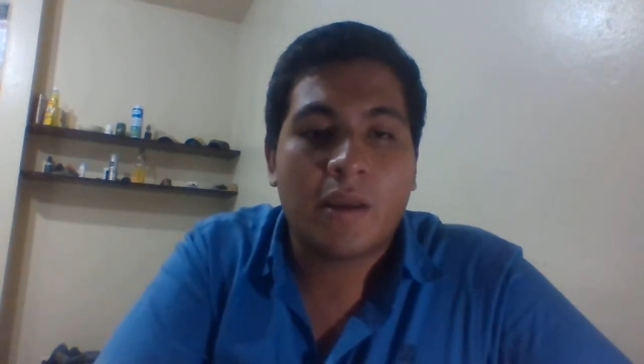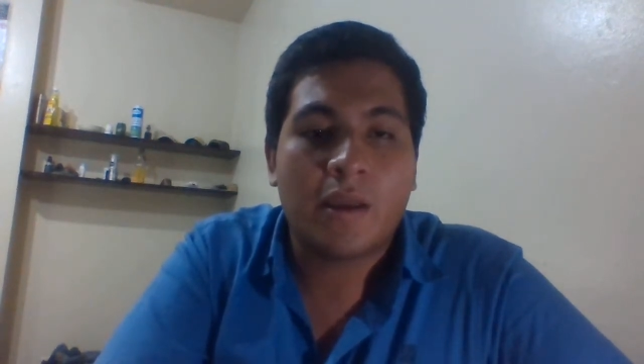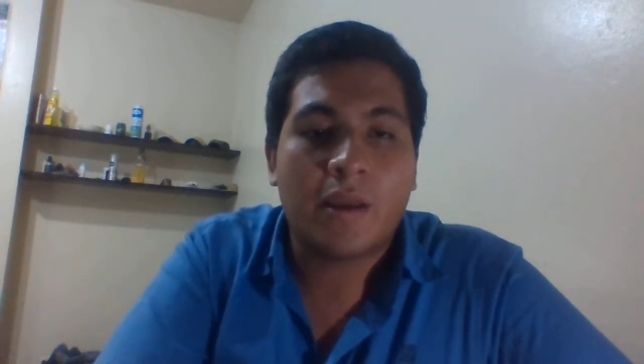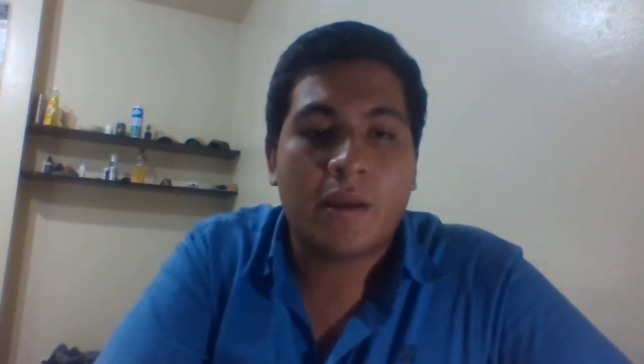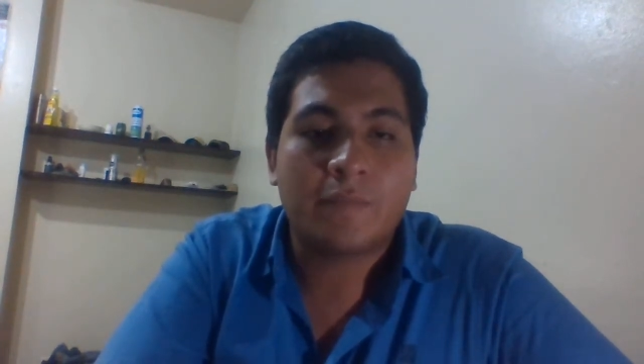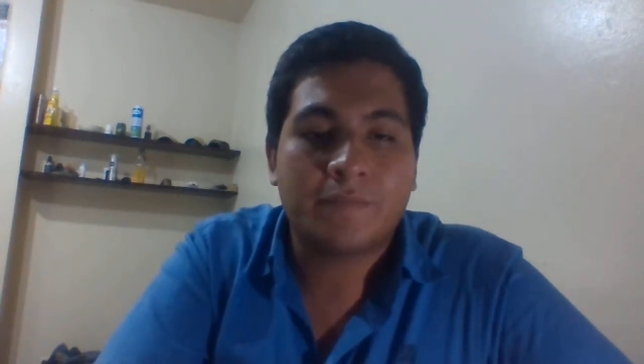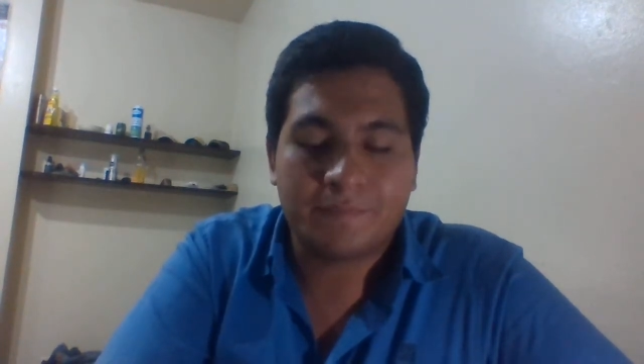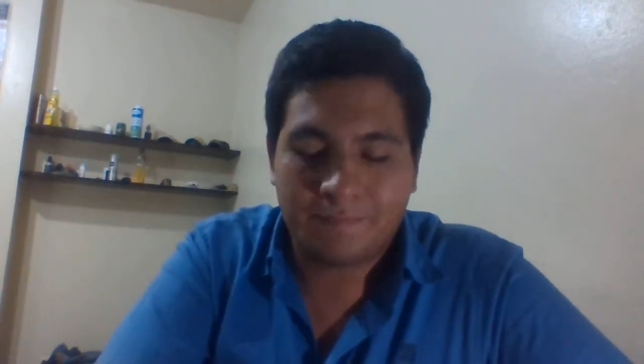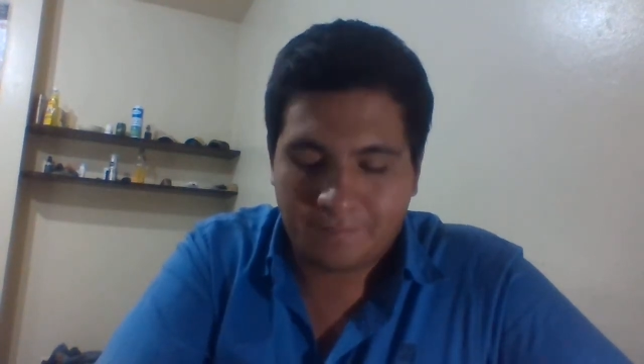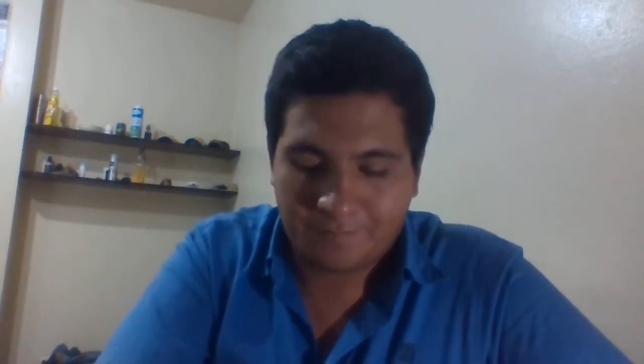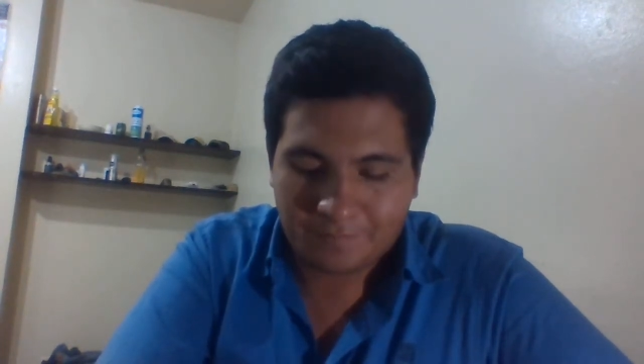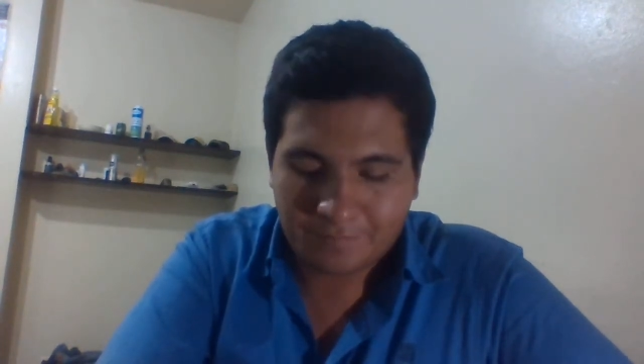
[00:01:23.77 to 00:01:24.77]

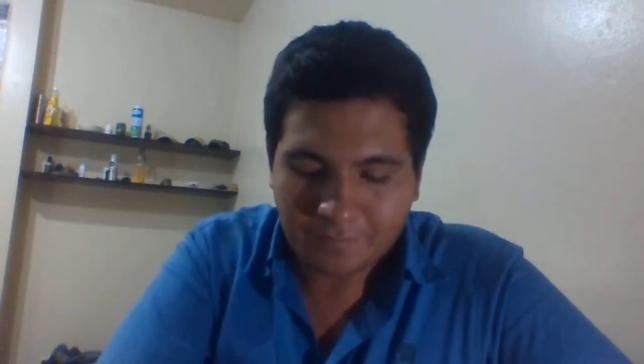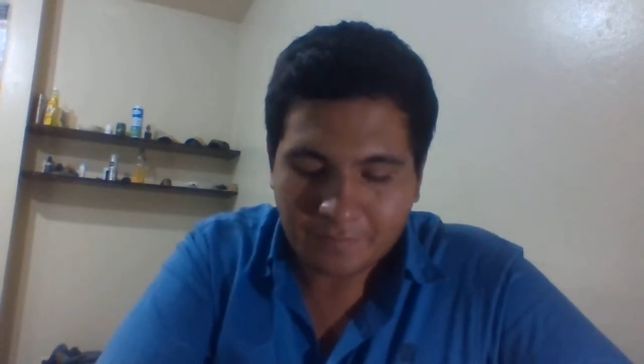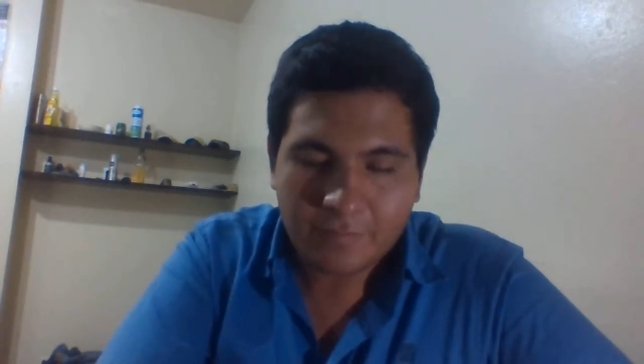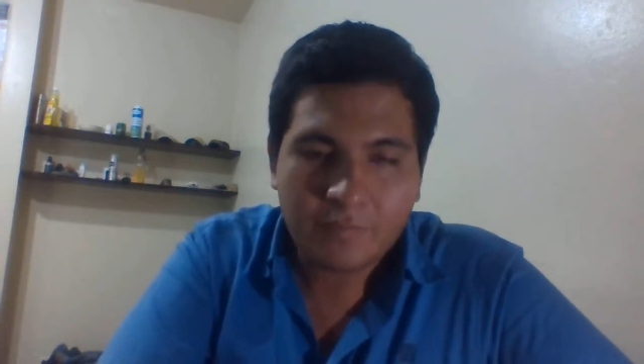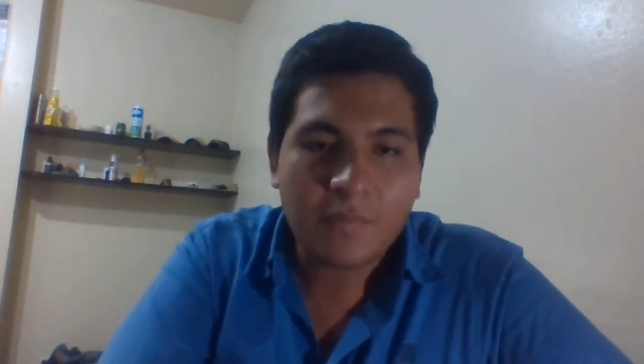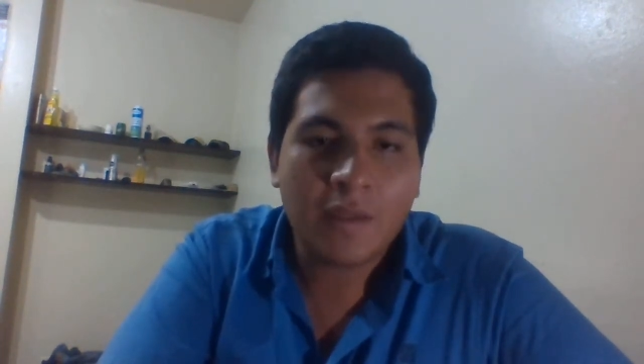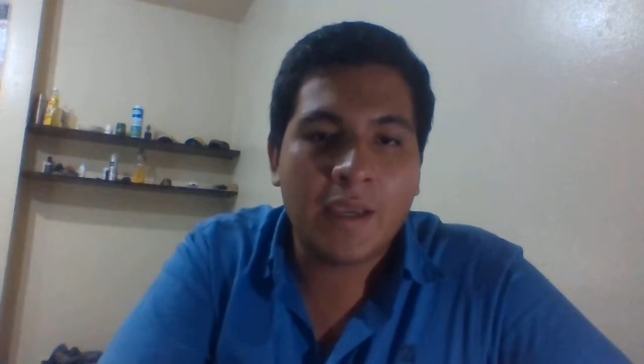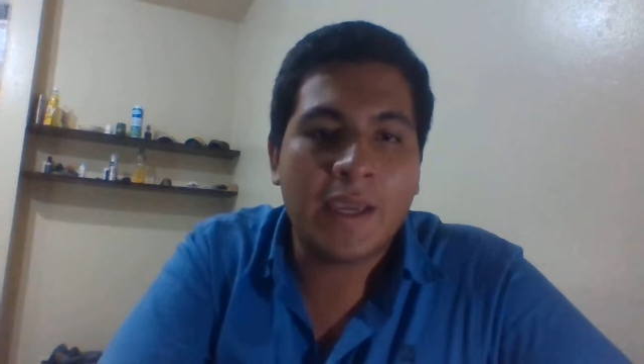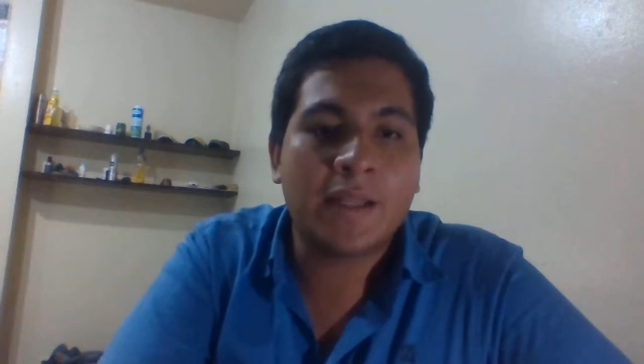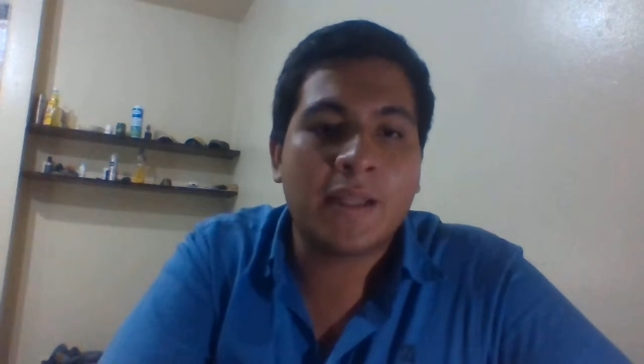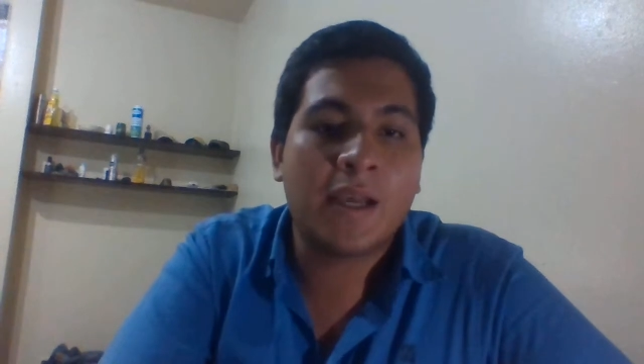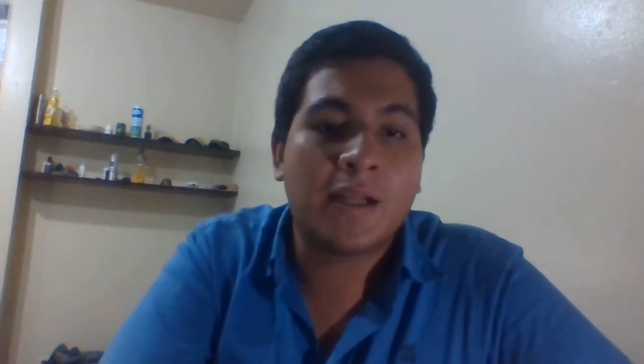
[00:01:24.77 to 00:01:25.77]

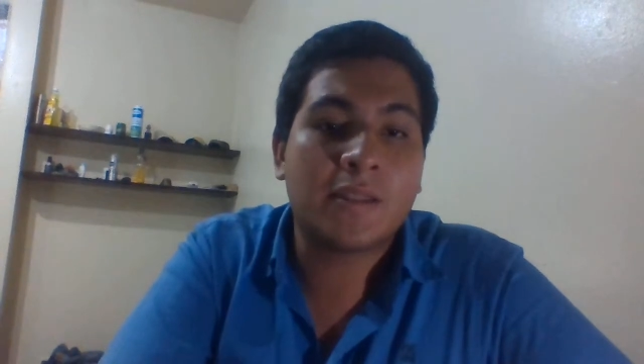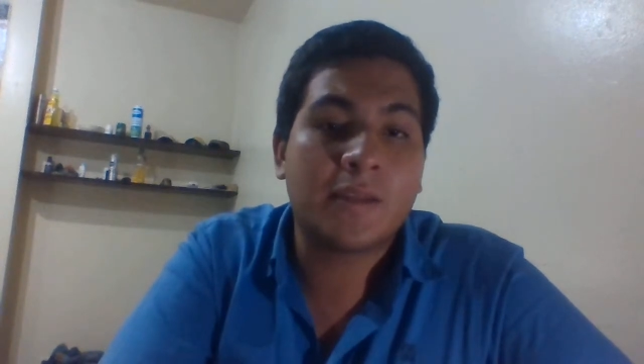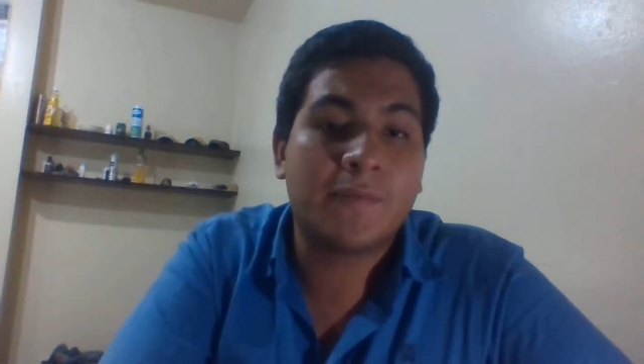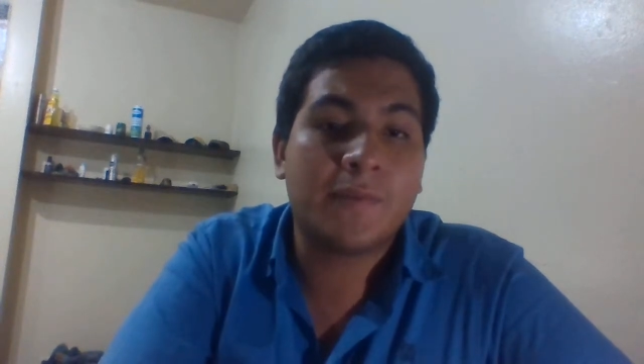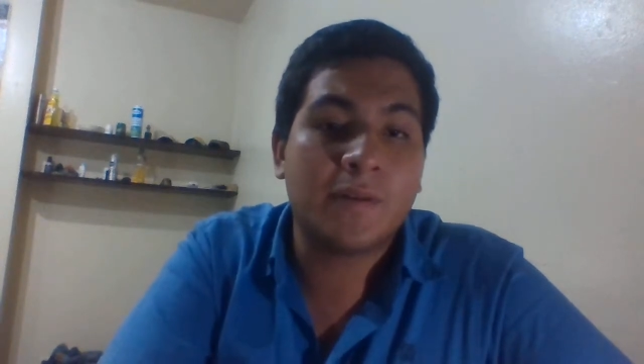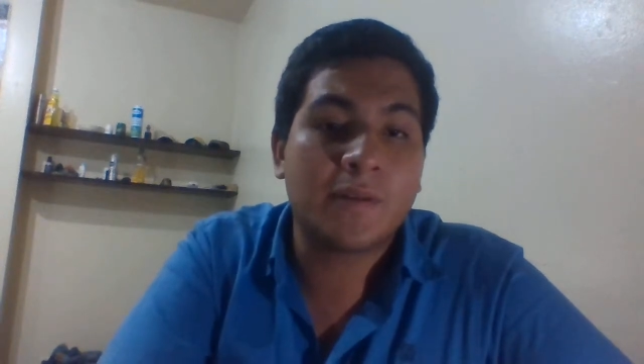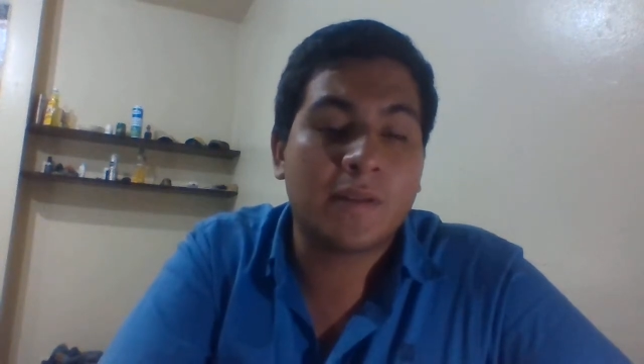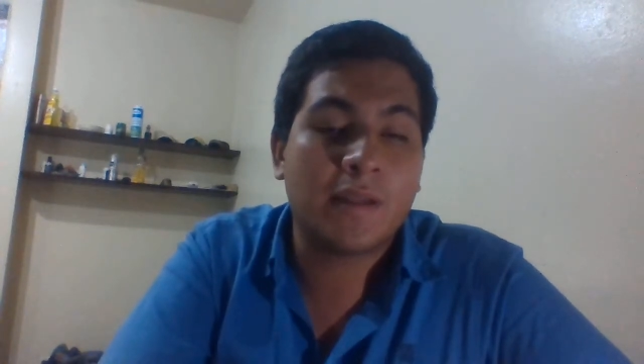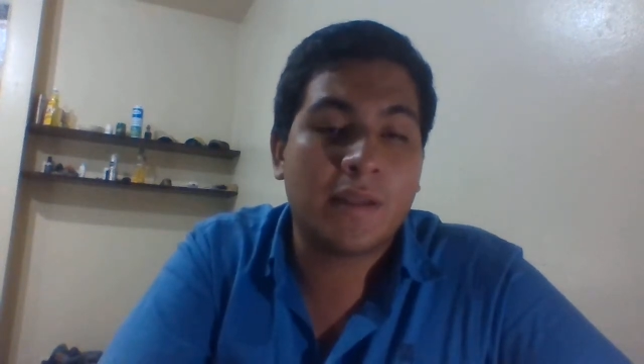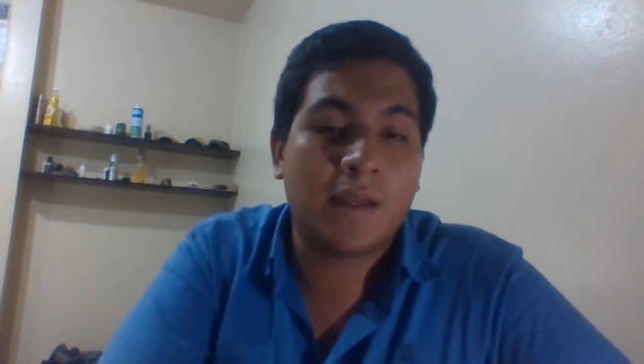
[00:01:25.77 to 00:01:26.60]
eat healthy food